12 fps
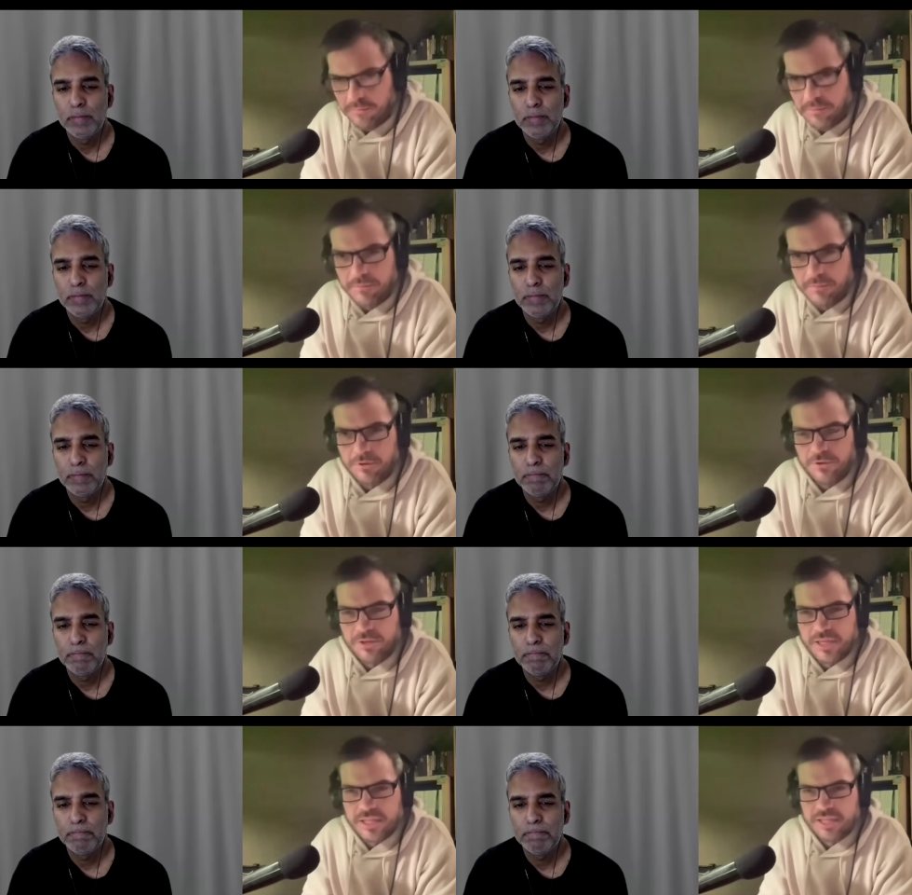
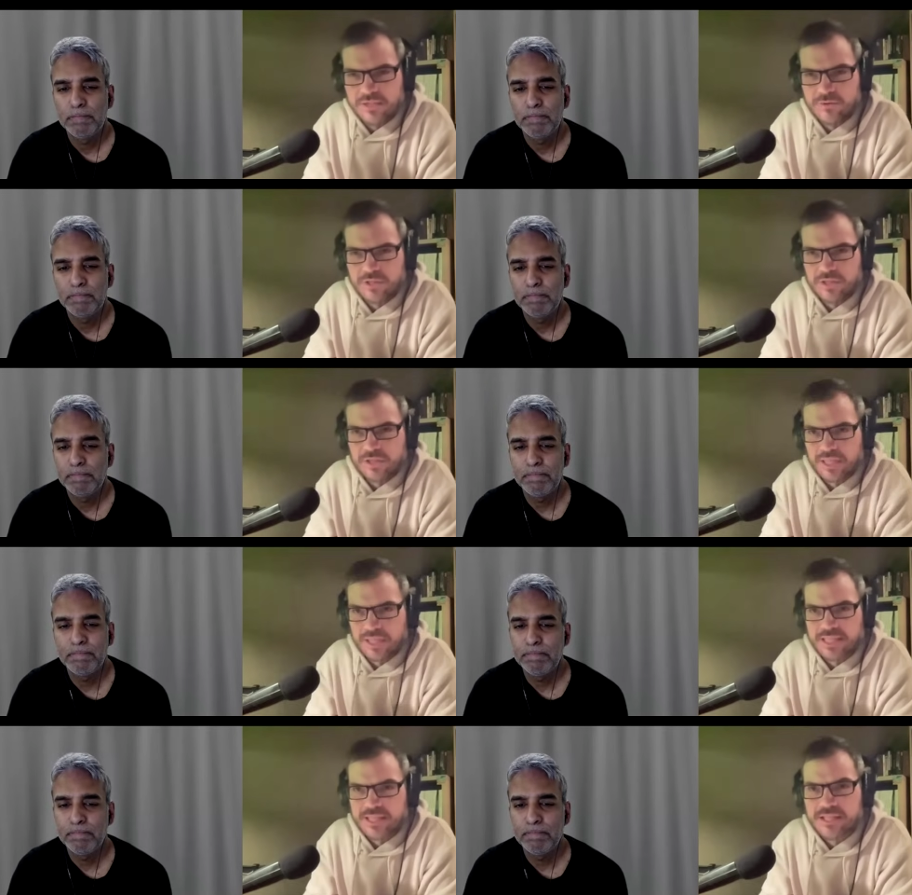Speaker 1: people that Israel,
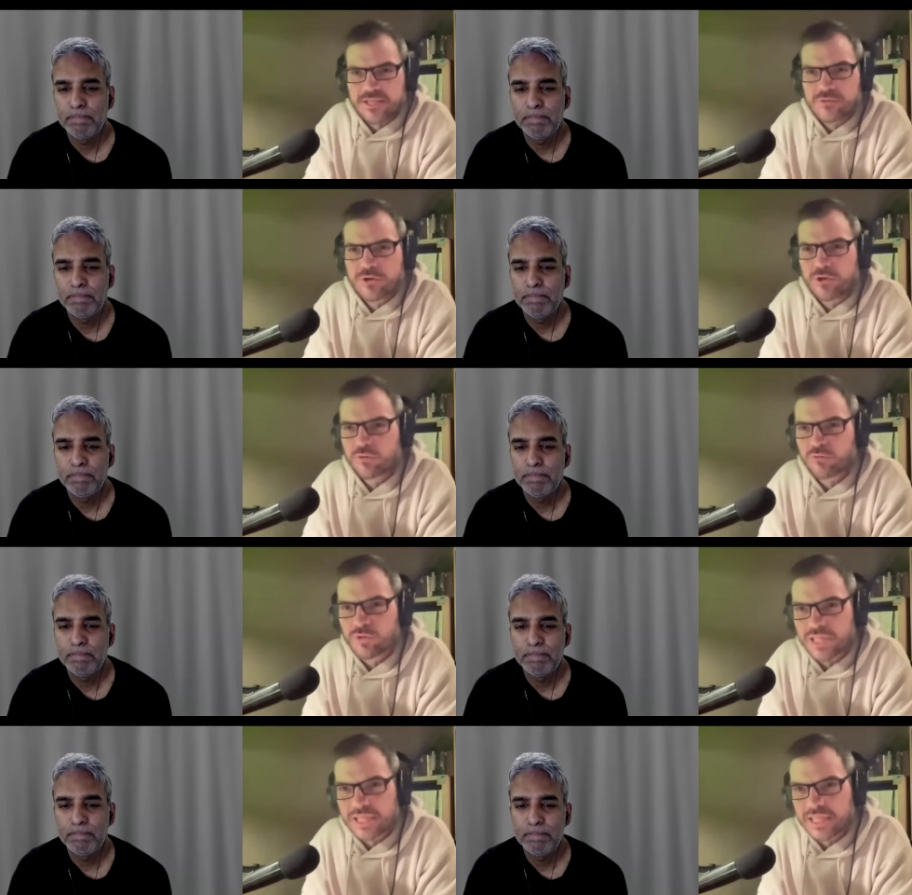like, is
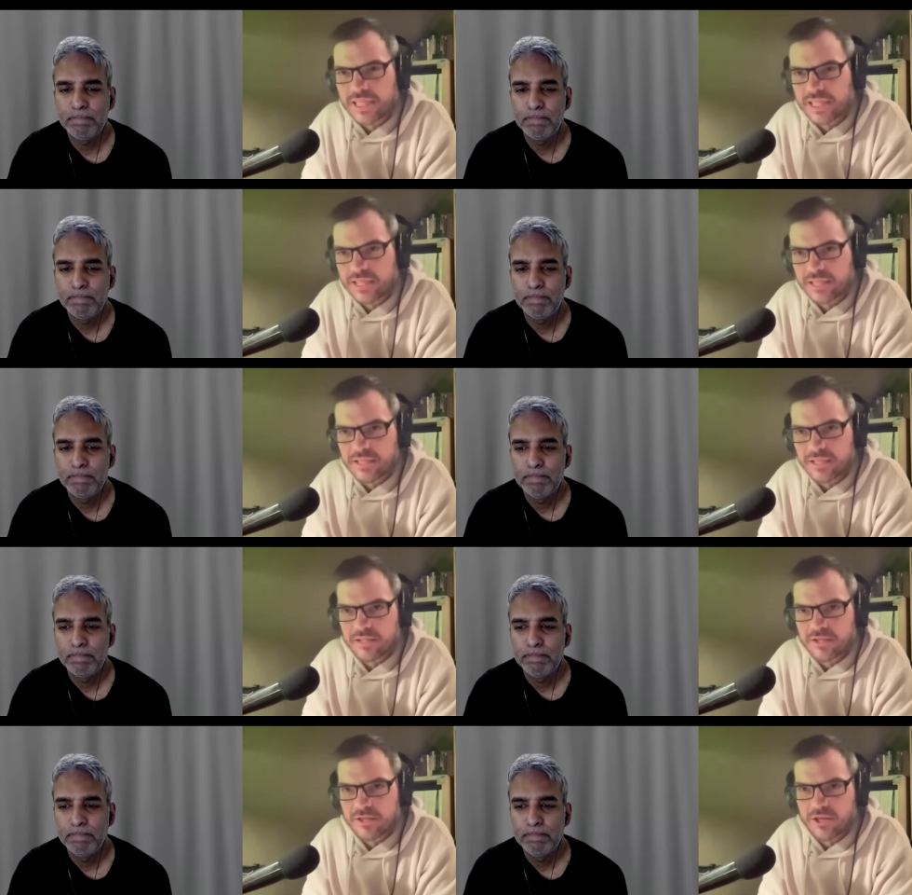Israel really
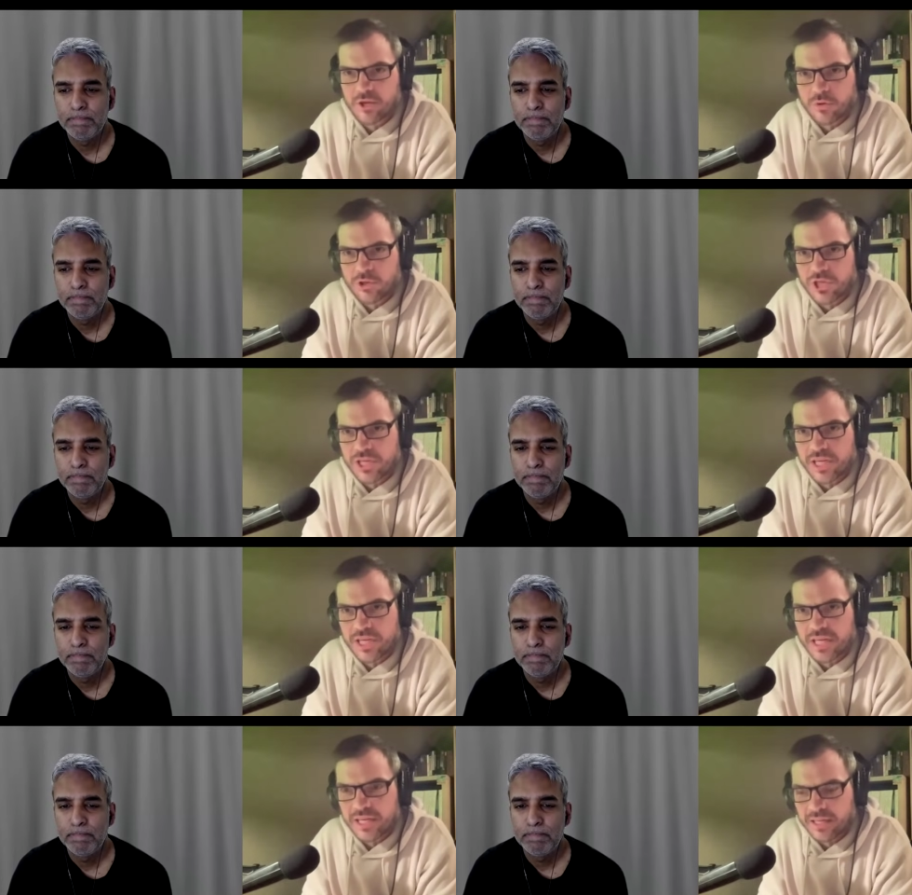
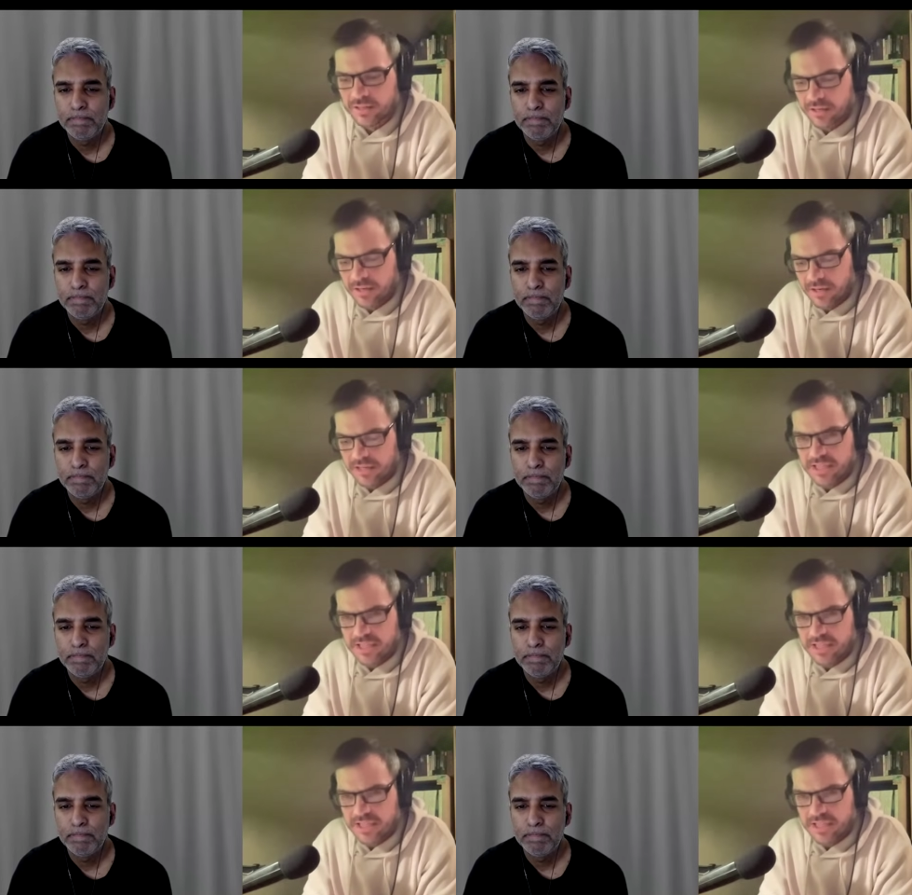negotiating